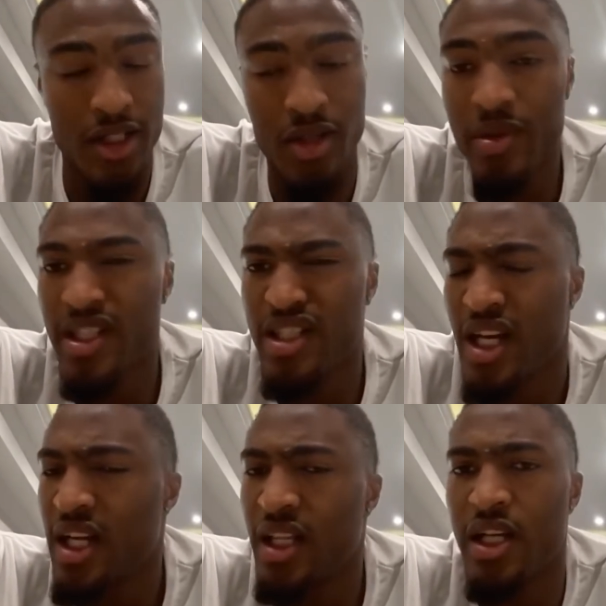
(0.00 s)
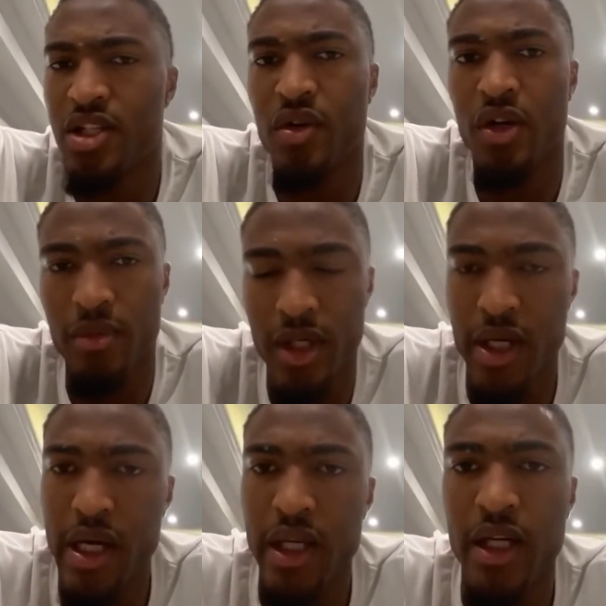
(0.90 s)
So it was just a lot of things going on. But
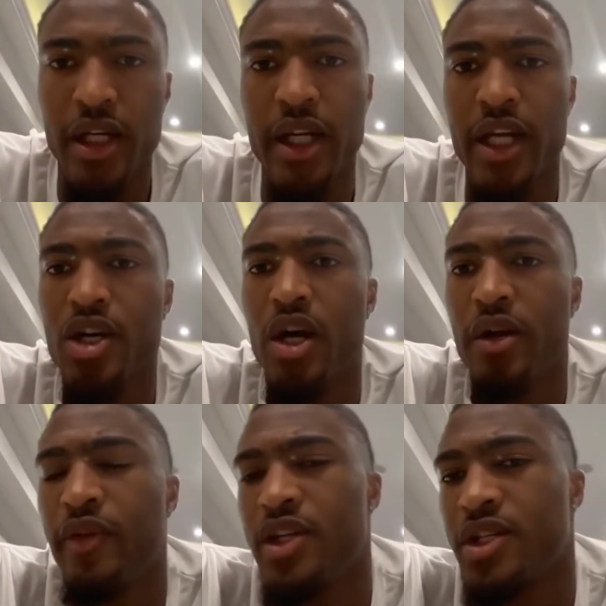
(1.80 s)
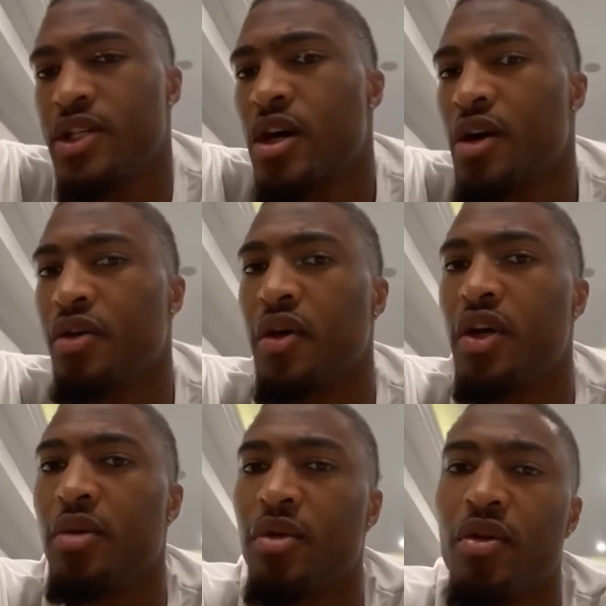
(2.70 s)
at the end of the day, it's called adversity. It's called growing
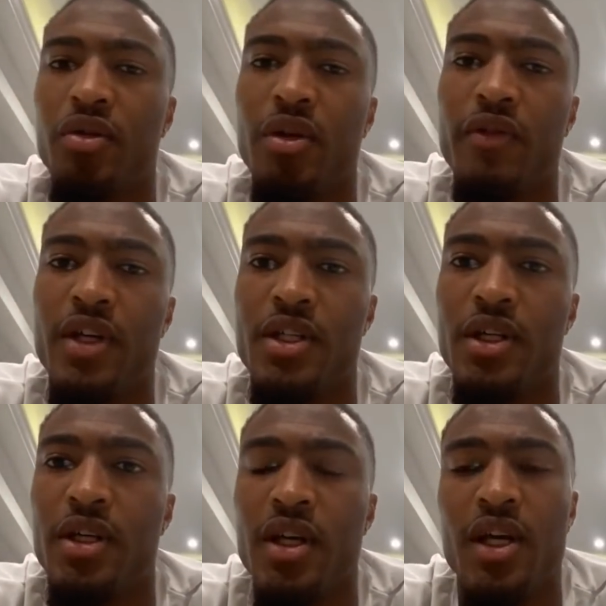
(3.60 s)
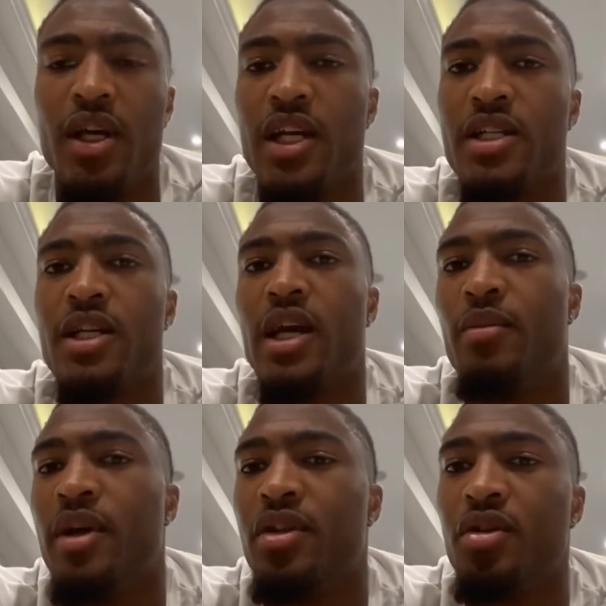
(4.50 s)
up and going through adversity. And that's something
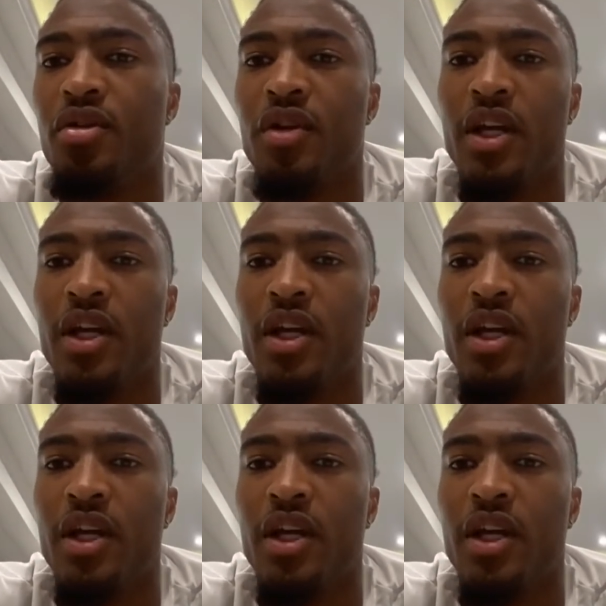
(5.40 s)
I've been through.